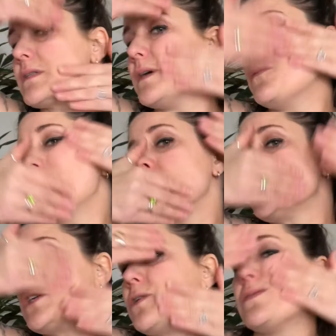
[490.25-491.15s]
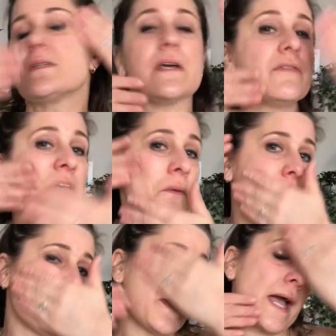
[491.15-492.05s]
that we would use if you were
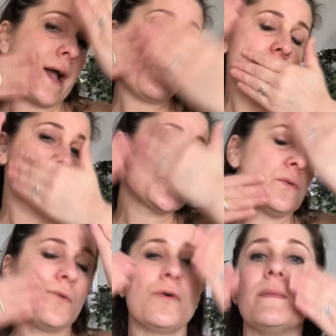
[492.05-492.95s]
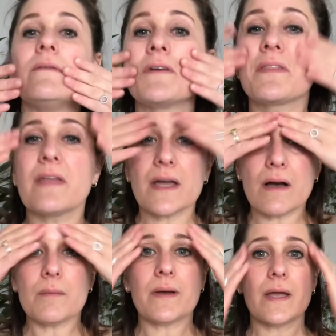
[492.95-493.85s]
on the couch to warm everything
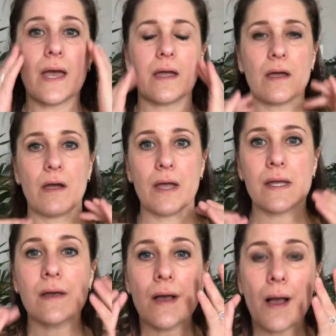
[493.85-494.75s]
up and get going.